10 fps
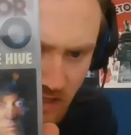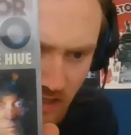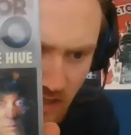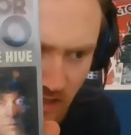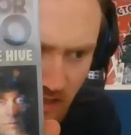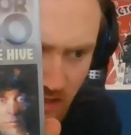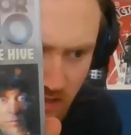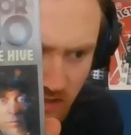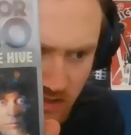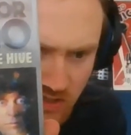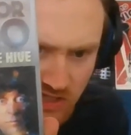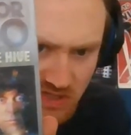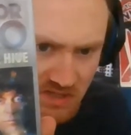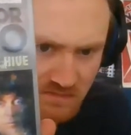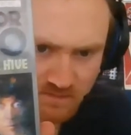Uh, it
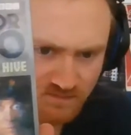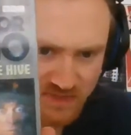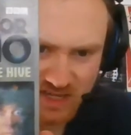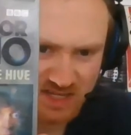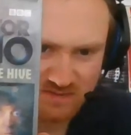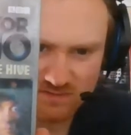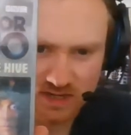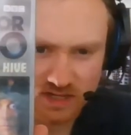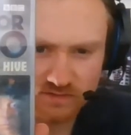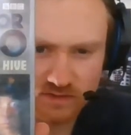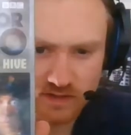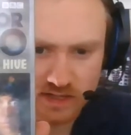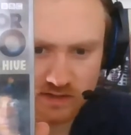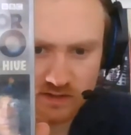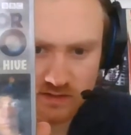just it didn't really feel
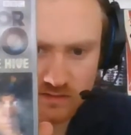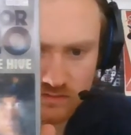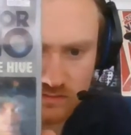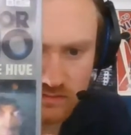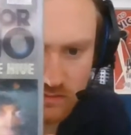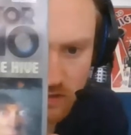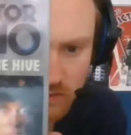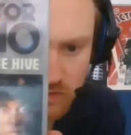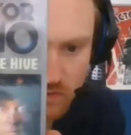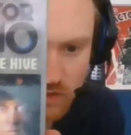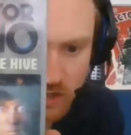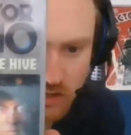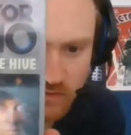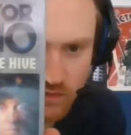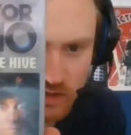like it was really
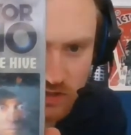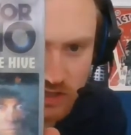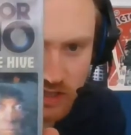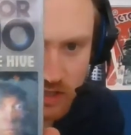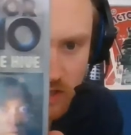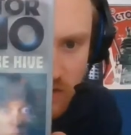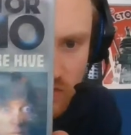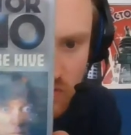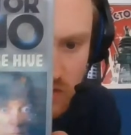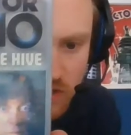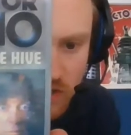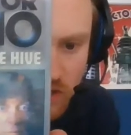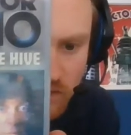going for anything, and then just the